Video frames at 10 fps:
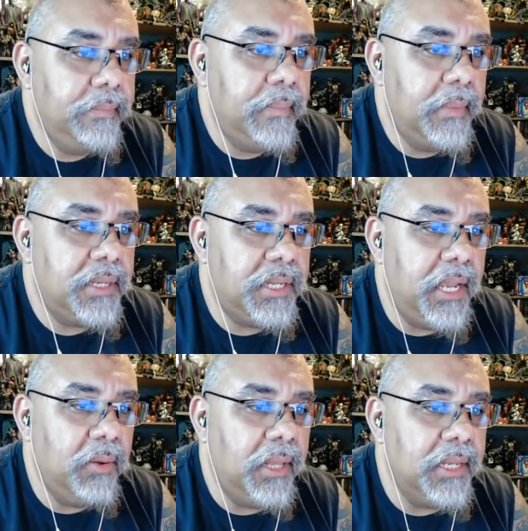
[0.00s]
The
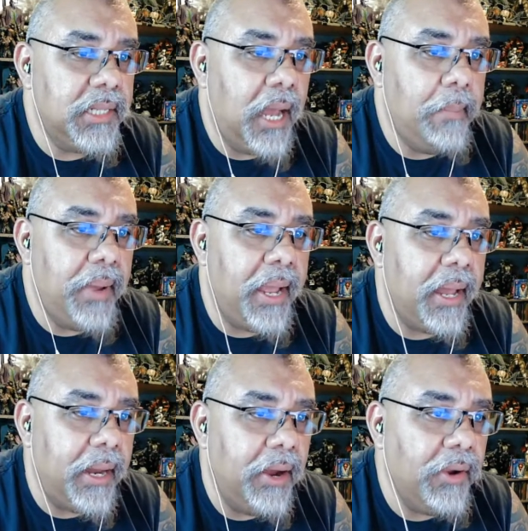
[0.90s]
sequel is not
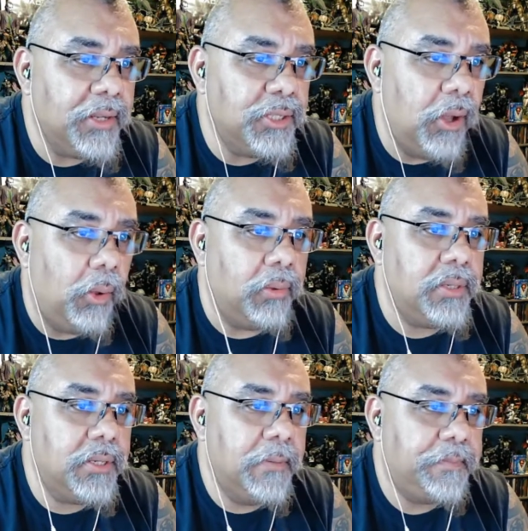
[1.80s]
bad. Eric
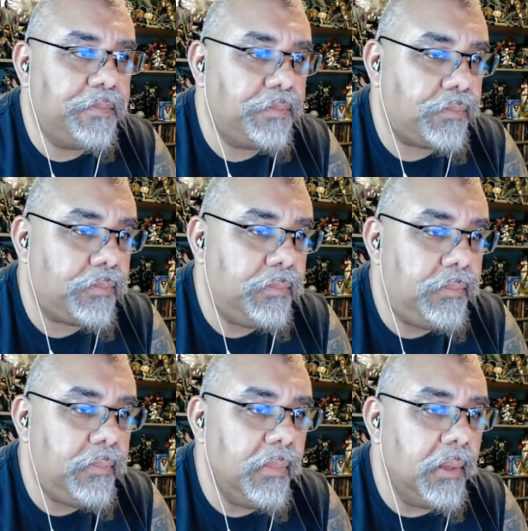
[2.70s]
Stoltz.
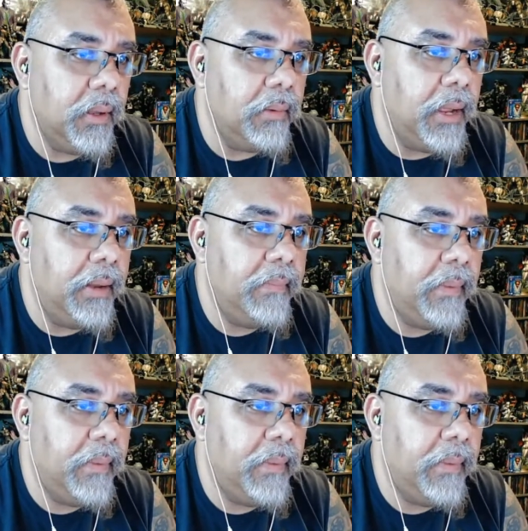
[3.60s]
All right.